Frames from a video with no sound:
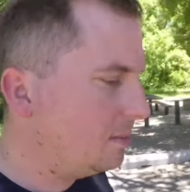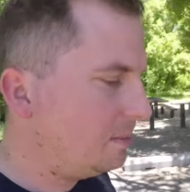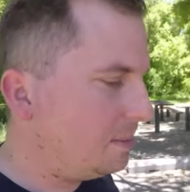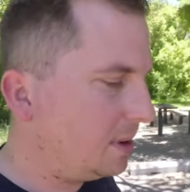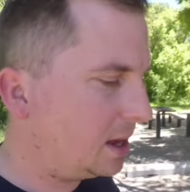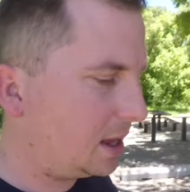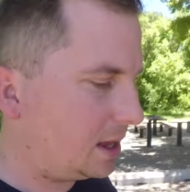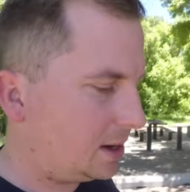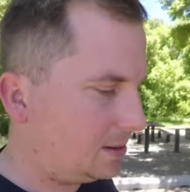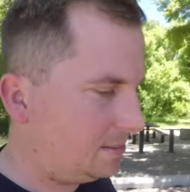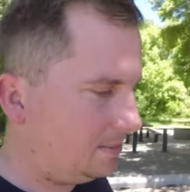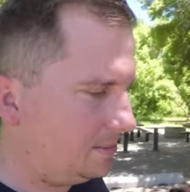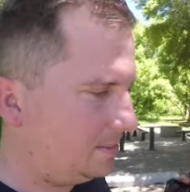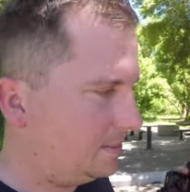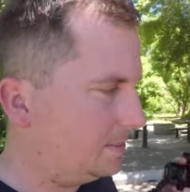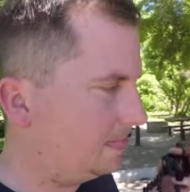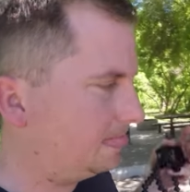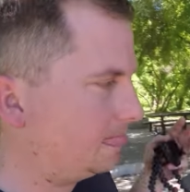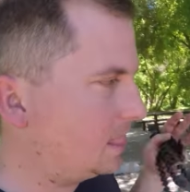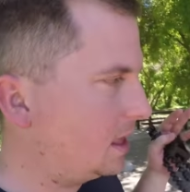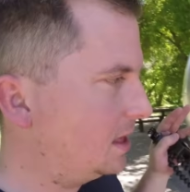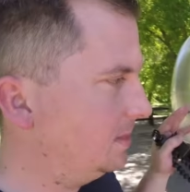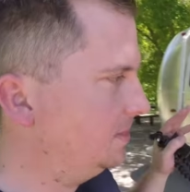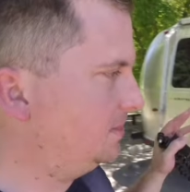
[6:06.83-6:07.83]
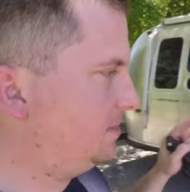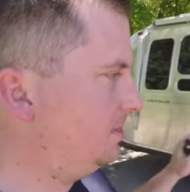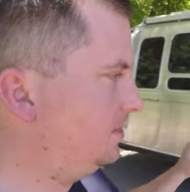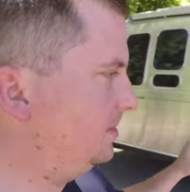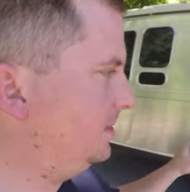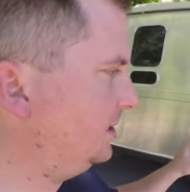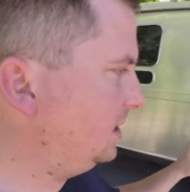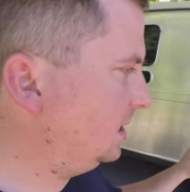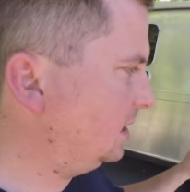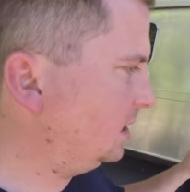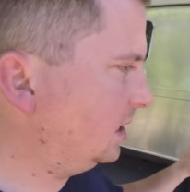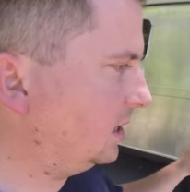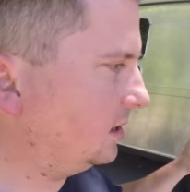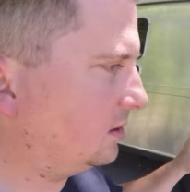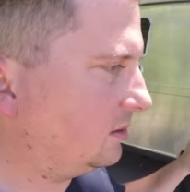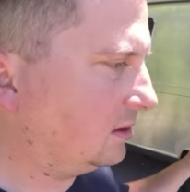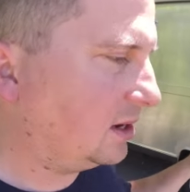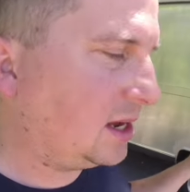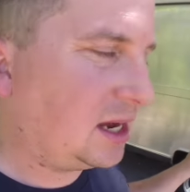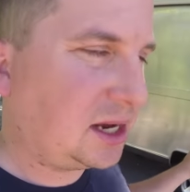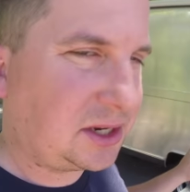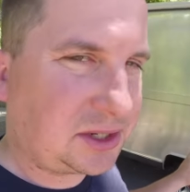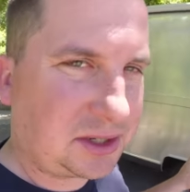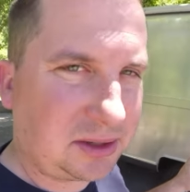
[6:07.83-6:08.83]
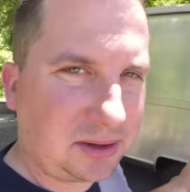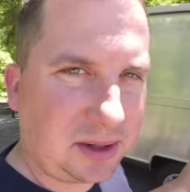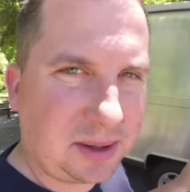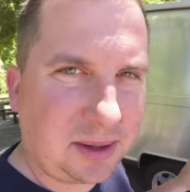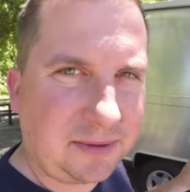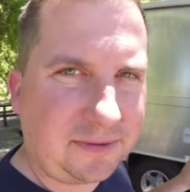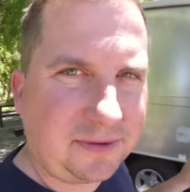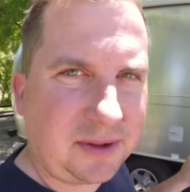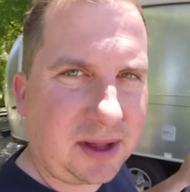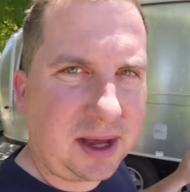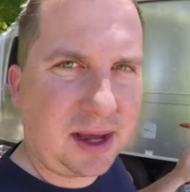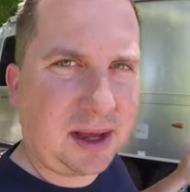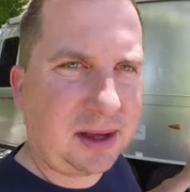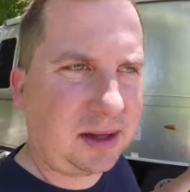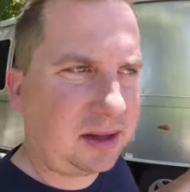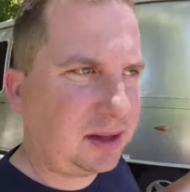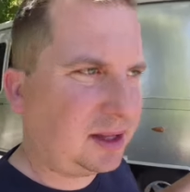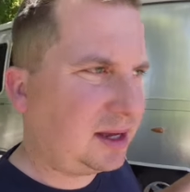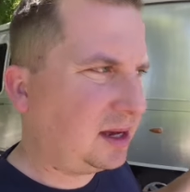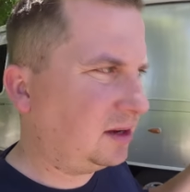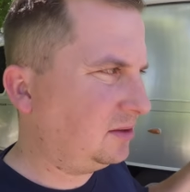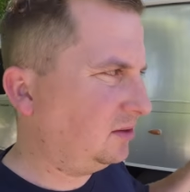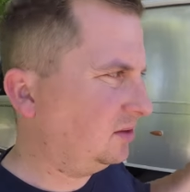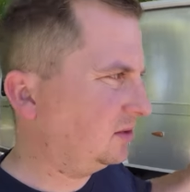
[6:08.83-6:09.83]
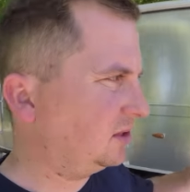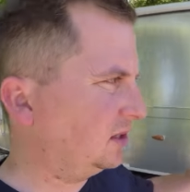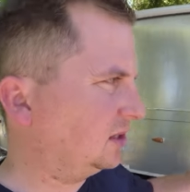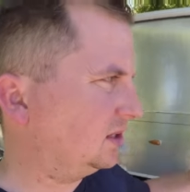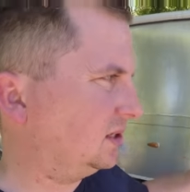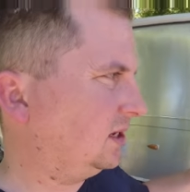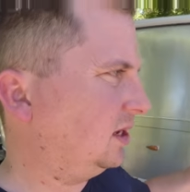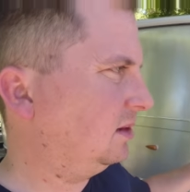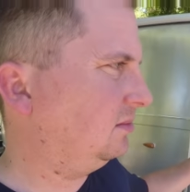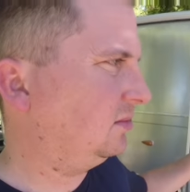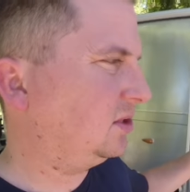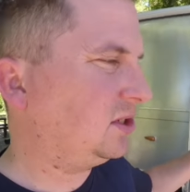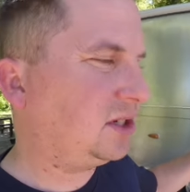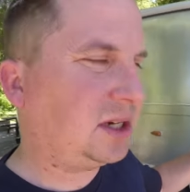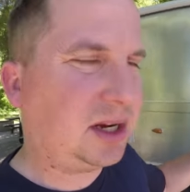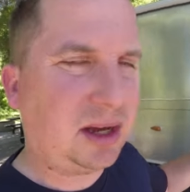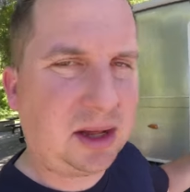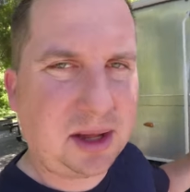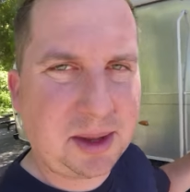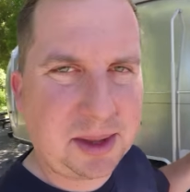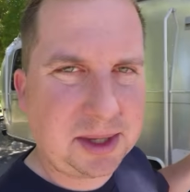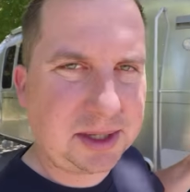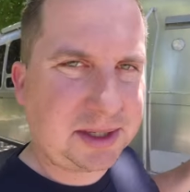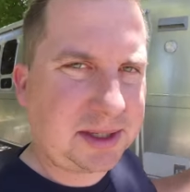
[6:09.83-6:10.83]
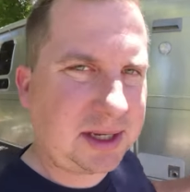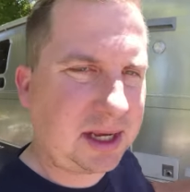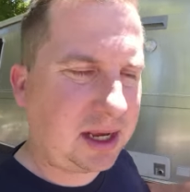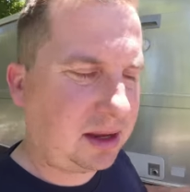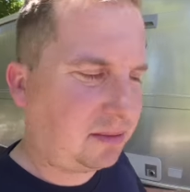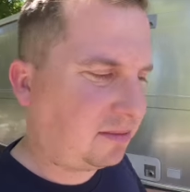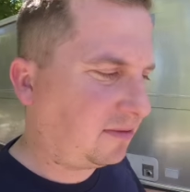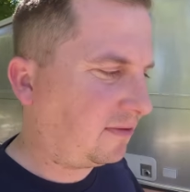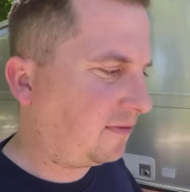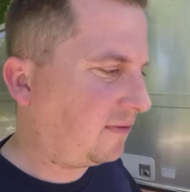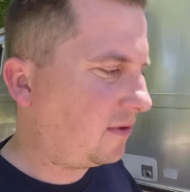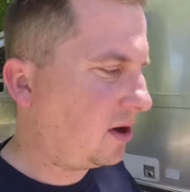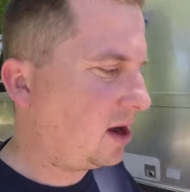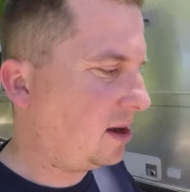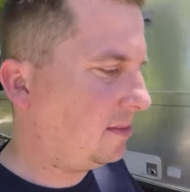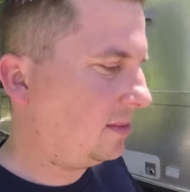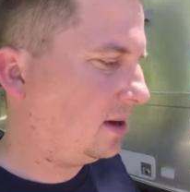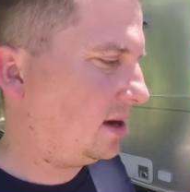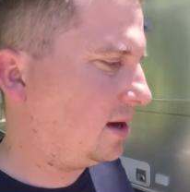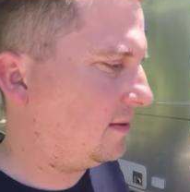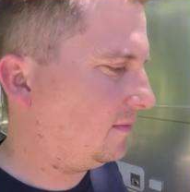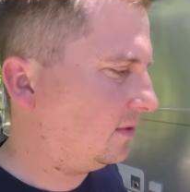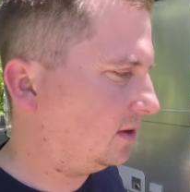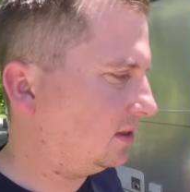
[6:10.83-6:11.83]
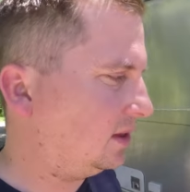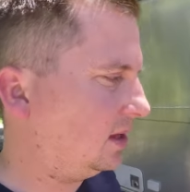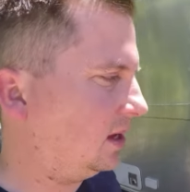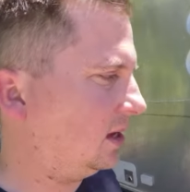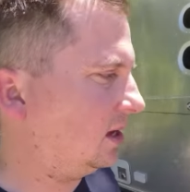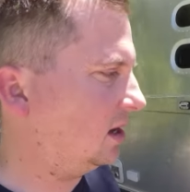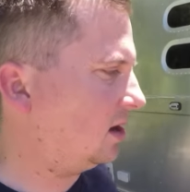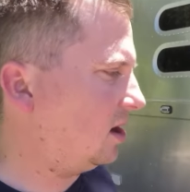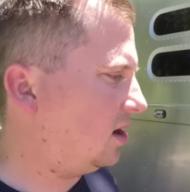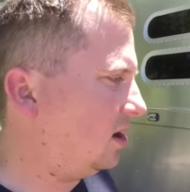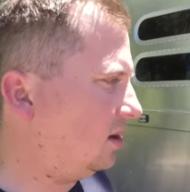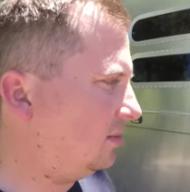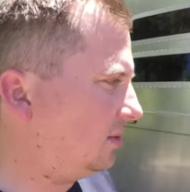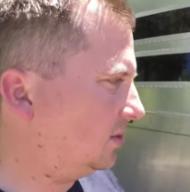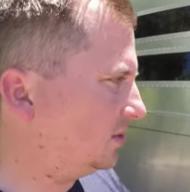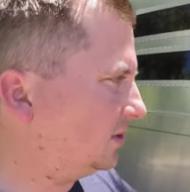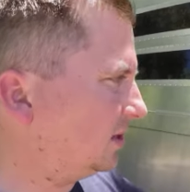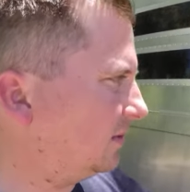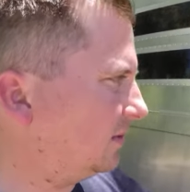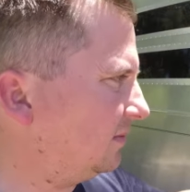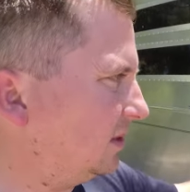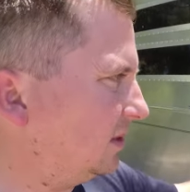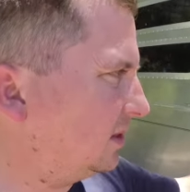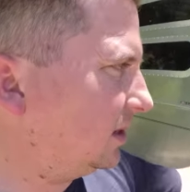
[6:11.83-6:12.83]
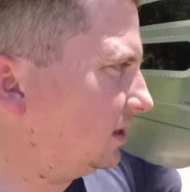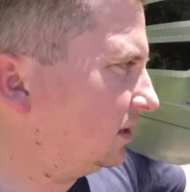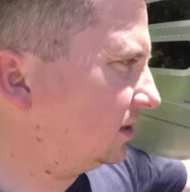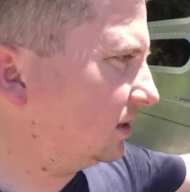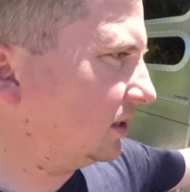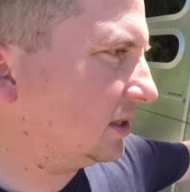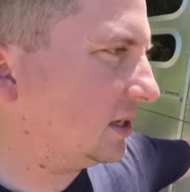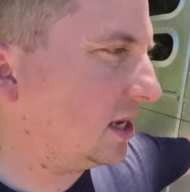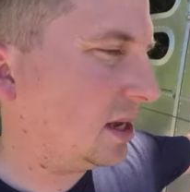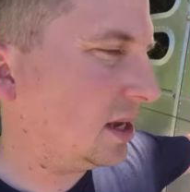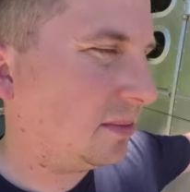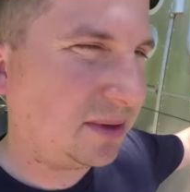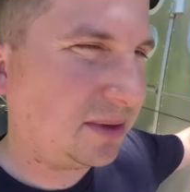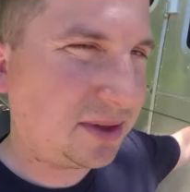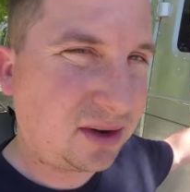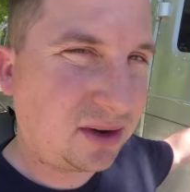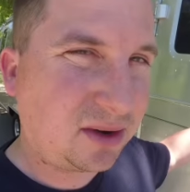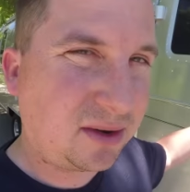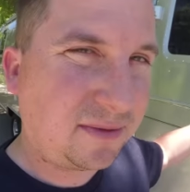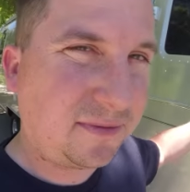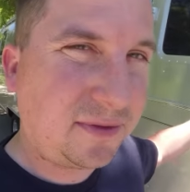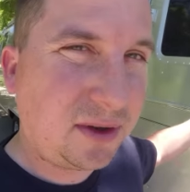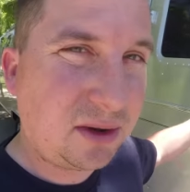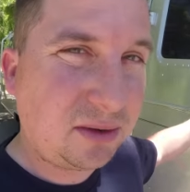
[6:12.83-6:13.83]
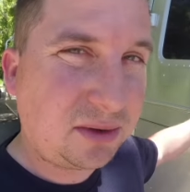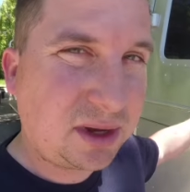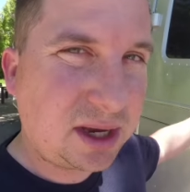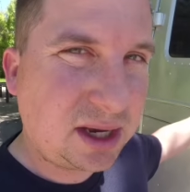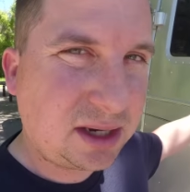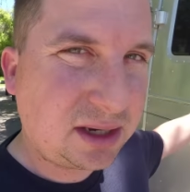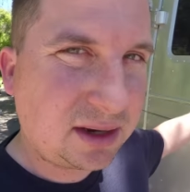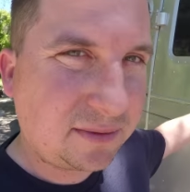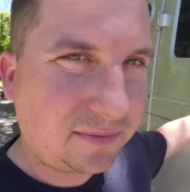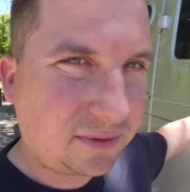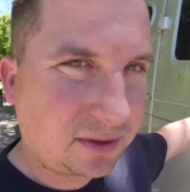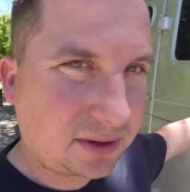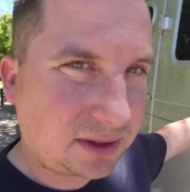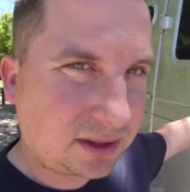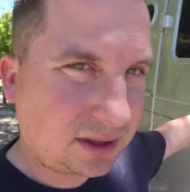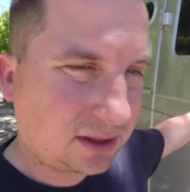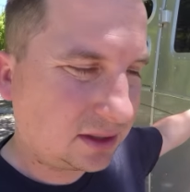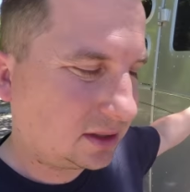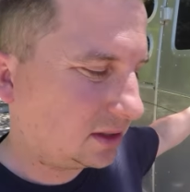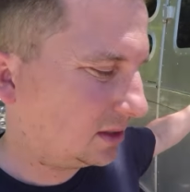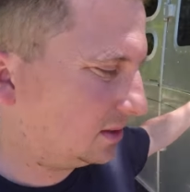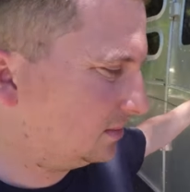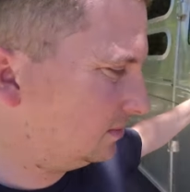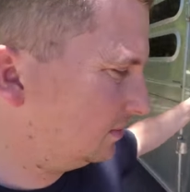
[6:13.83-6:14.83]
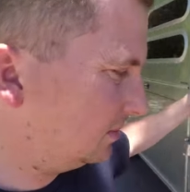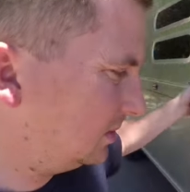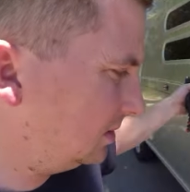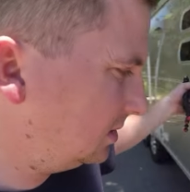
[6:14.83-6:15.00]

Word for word: But the International and the Flying Cloud use the same shell and the same frame and everything, and almost everything's the same, but there are a few key differences.